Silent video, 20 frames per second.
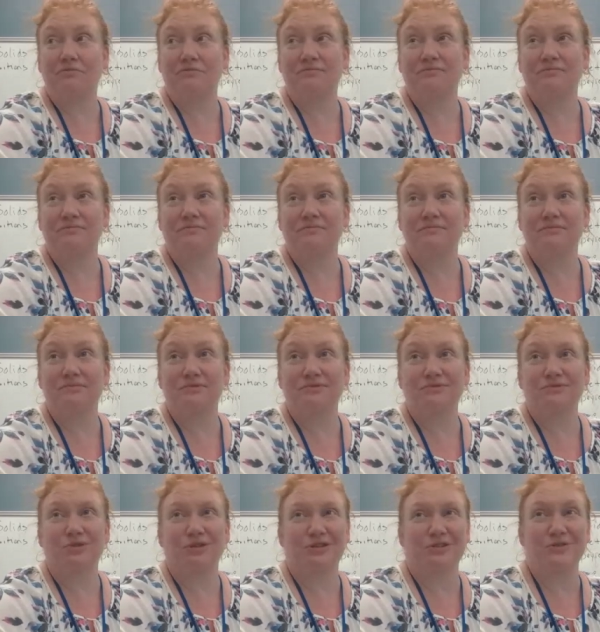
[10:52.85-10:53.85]
yesterday.
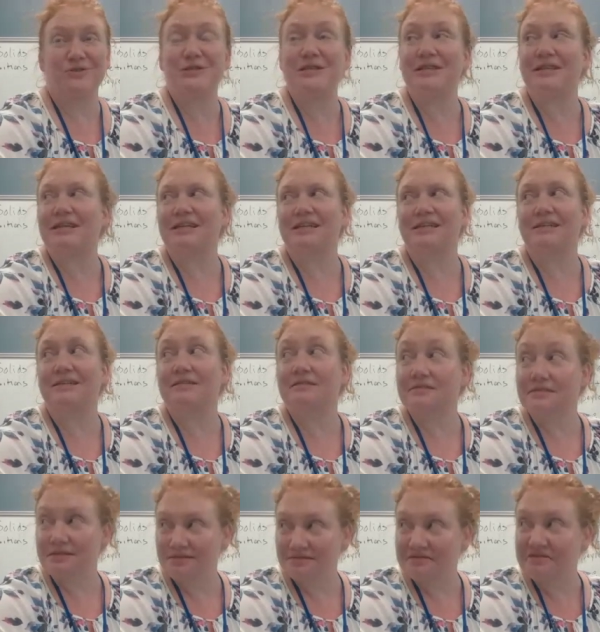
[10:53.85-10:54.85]
What are those
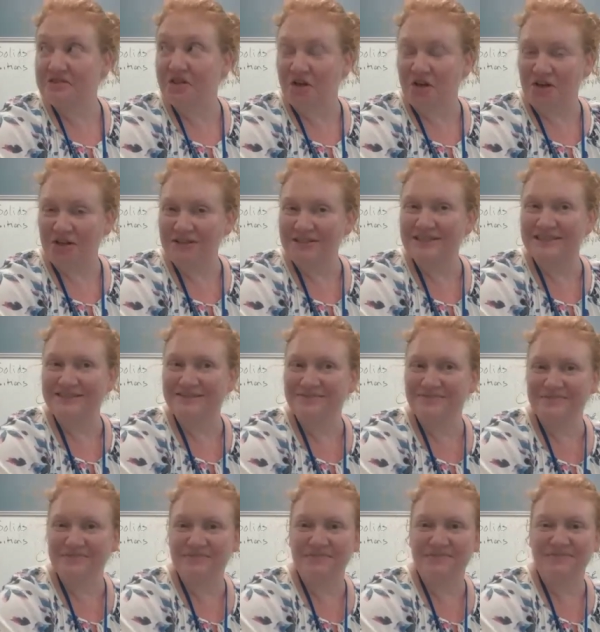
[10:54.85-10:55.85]
things
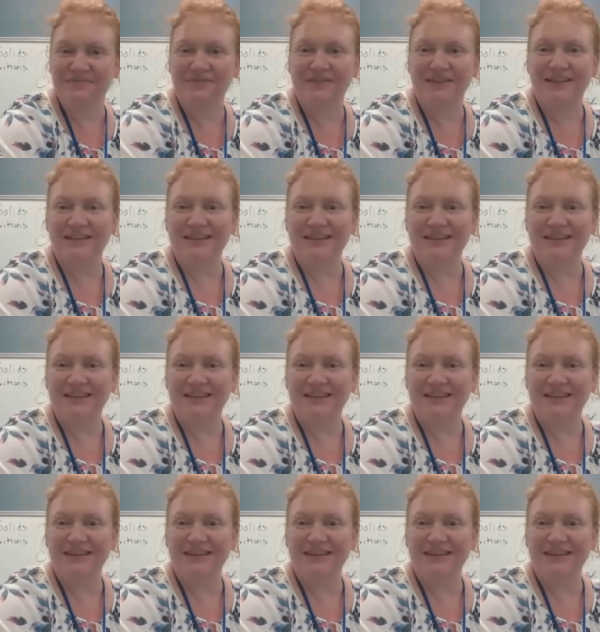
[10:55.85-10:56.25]
called?